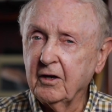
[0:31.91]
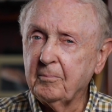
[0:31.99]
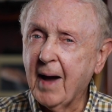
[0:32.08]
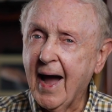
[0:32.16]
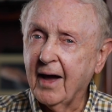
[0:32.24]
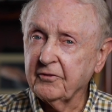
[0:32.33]

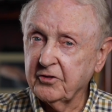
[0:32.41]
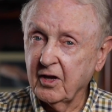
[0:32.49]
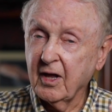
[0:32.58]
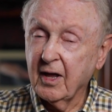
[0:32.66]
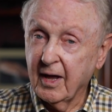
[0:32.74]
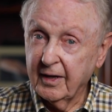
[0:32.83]
about
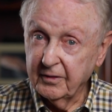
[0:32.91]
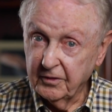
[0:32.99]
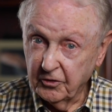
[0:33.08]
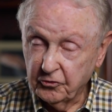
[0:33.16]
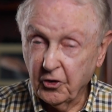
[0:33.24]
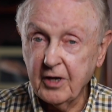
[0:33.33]

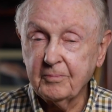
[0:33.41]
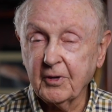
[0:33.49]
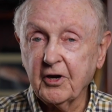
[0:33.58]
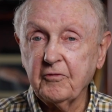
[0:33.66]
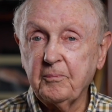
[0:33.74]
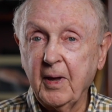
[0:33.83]
the
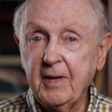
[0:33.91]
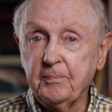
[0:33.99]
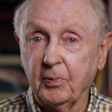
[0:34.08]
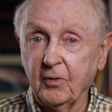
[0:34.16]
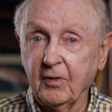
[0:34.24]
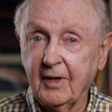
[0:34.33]
treatment of
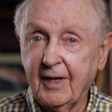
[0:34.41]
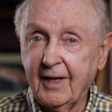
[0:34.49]
people.